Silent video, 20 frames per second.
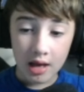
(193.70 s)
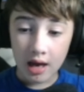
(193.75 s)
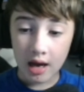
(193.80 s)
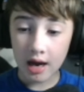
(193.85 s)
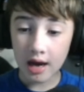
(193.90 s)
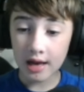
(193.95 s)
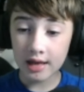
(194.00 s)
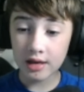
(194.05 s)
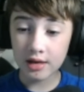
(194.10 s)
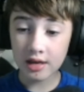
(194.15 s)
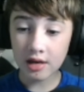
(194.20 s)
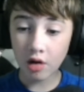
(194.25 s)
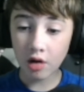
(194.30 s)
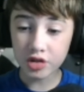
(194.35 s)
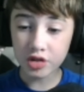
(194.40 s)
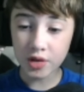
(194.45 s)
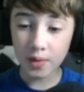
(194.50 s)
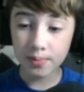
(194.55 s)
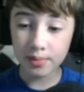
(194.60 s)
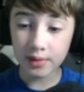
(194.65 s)
You can
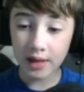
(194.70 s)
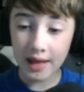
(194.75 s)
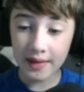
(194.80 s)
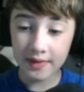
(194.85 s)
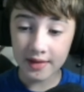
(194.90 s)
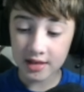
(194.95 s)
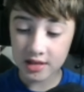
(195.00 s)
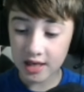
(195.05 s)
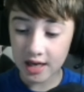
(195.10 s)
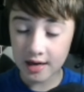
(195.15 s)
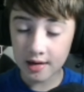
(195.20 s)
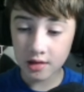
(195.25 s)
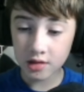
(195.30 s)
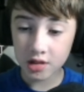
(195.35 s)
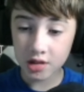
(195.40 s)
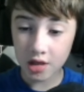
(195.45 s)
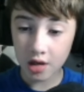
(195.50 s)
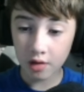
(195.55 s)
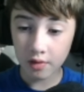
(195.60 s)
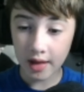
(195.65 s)
also blend this in.
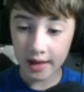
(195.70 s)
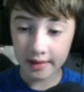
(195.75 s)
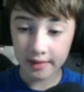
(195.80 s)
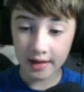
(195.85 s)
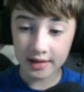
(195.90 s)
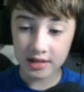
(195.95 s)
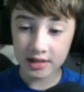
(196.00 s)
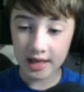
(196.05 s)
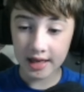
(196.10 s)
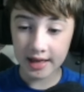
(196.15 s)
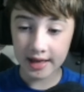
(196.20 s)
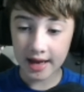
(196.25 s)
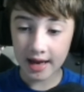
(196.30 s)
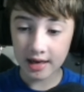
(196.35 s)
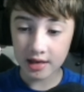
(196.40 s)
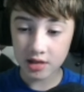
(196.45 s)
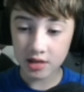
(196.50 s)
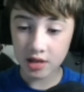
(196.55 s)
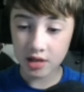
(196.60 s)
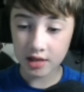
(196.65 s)
So like let's say it kind
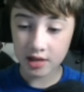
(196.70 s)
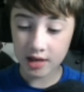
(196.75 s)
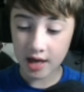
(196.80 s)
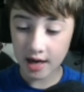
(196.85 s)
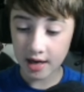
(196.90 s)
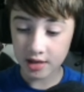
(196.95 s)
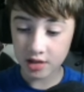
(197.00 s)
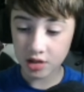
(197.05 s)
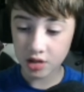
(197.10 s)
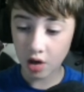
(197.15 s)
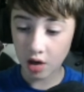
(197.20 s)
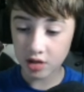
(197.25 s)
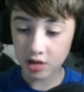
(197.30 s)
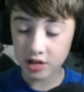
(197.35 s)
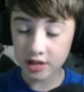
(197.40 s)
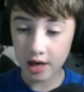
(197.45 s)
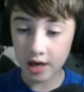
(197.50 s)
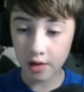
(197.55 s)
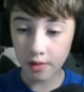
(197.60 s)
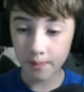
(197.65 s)
of
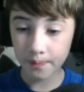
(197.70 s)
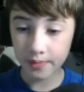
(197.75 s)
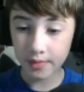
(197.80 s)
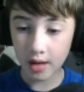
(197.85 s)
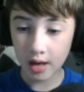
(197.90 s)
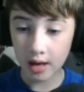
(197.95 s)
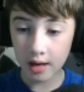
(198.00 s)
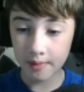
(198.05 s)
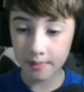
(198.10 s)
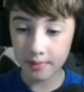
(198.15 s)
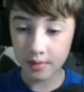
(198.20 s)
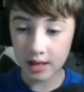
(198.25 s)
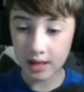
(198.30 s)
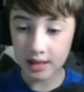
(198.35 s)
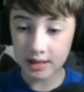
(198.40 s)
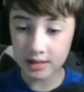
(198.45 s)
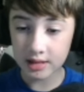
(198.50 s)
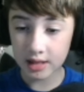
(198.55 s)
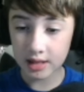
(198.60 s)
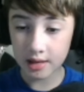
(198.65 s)
starts out
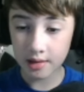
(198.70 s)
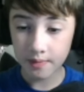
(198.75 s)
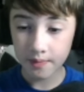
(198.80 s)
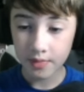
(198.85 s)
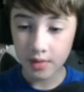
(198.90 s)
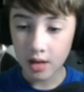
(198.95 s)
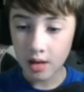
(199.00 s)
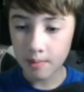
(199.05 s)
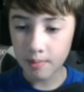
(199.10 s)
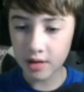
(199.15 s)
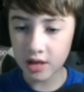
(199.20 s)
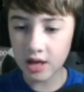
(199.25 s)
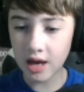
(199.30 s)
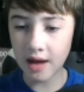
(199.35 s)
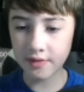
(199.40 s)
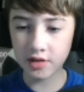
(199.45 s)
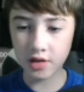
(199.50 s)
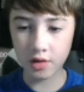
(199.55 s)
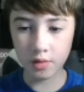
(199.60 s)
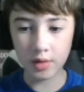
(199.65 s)
easy, but you
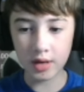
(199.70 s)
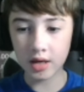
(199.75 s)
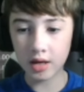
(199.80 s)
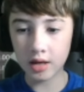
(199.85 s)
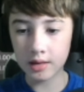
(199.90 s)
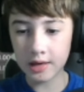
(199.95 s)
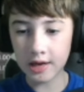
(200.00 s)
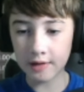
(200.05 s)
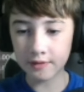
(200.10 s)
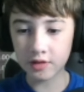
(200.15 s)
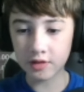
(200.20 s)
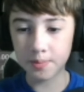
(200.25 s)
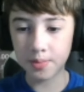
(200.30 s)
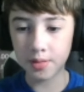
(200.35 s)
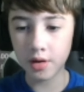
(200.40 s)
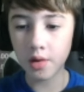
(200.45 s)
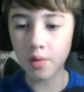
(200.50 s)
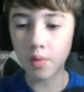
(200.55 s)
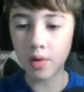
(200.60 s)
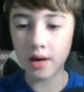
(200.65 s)
have to
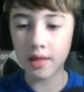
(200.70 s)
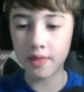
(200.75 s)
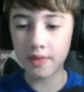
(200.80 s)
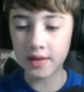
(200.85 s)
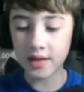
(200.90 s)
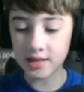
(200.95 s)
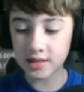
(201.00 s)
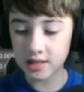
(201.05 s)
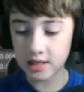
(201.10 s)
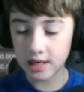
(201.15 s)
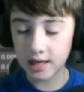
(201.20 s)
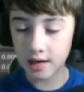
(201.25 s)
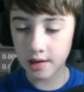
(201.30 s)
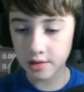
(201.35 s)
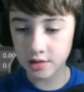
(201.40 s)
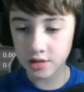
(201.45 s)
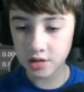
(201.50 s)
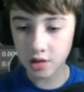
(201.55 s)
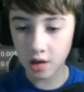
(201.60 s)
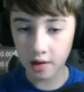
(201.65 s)
put one of these in here
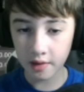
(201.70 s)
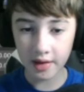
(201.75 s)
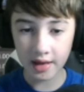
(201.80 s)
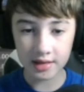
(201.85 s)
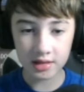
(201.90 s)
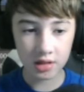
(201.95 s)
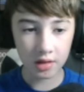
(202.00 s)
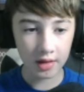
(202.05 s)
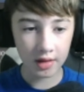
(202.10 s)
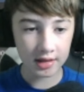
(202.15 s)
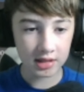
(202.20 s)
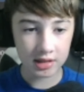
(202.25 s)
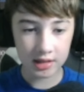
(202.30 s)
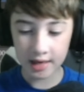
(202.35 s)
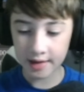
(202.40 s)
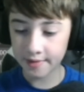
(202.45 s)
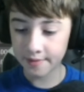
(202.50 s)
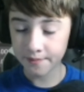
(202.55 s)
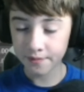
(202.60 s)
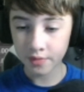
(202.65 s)
to start that. So let's
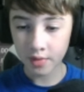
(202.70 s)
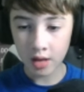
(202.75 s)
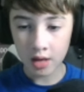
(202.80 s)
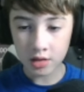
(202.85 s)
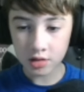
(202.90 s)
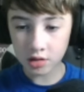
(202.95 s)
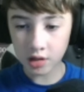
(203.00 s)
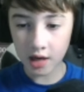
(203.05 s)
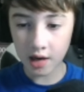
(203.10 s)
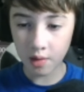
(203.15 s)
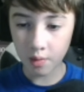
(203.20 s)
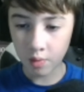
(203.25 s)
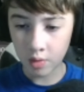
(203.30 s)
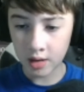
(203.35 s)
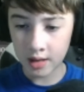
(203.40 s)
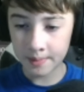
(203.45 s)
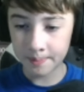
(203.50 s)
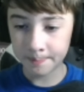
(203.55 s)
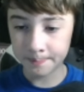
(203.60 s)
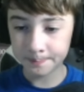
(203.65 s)
say start at
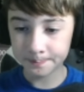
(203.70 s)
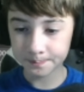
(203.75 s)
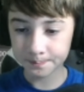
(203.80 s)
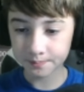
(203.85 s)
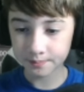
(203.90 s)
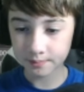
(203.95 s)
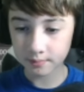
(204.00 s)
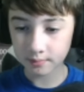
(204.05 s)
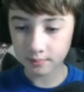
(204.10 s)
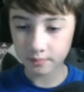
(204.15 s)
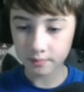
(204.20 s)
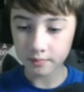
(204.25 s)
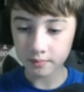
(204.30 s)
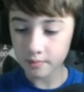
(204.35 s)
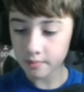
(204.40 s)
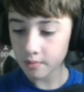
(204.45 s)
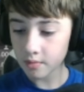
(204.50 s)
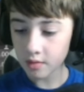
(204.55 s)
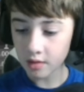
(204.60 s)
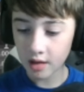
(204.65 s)
1,
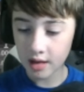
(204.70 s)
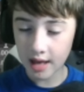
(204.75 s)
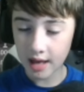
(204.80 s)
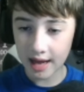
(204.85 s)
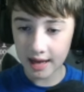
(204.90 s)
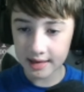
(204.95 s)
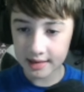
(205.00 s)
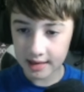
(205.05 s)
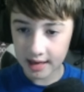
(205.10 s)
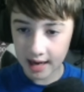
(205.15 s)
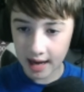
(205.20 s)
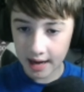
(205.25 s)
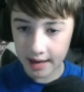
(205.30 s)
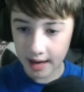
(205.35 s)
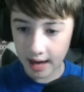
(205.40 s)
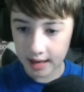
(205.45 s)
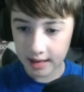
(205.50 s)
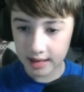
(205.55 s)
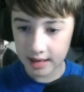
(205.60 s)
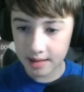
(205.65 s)
and at
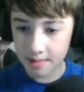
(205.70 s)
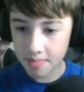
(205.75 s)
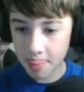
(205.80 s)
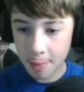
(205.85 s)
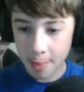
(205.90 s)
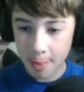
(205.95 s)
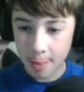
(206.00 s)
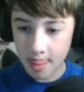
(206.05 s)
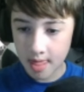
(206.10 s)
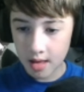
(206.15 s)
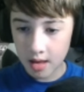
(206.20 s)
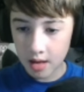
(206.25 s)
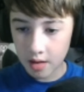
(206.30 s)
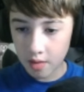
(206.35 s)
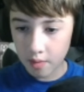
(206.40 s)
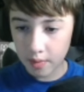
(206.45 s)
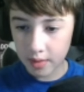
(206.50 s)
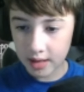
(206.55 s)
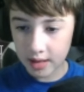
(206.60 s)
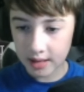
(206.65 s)
90
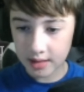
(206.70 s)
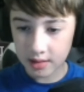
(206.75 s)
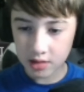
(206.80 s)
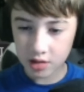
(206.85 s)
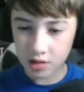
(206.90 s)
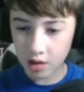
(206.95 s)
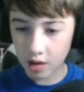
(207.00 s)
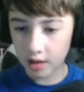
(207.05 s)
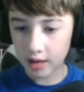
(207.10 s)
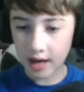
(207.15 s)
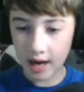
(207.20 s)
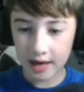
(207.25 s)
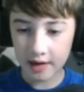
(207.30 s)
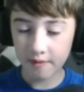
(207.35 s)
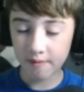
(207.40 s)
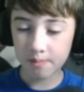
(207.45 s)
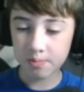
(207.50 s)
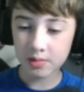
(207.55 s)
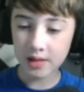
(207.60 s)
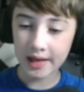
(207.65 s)
we can start kind
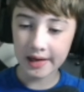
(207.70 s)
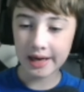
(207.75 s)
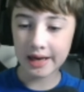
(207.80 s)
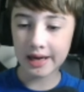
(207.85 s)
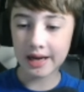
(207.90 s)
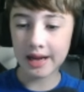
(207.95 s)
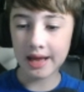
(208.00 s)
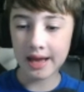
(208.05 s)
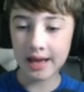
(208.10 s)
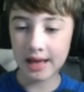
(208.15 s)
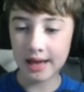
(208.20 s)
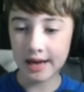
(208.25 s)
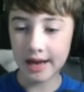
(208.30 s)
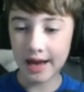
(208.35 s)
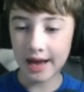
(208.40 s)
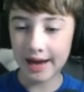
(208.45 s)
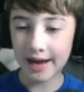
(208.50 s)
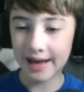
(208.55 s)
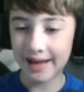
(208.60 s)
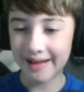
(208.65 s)
of blending it in
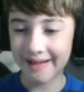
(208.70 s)
at